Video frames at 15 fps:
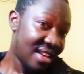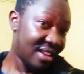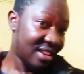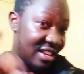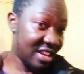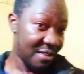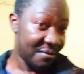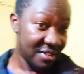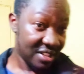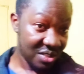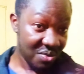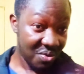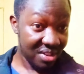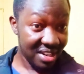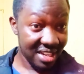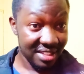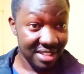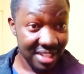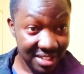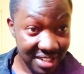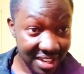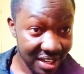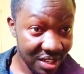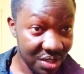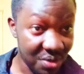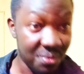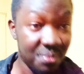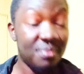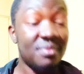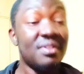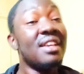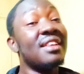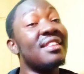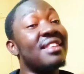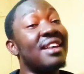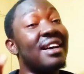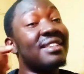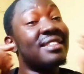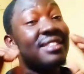gifts. What does that tell you? That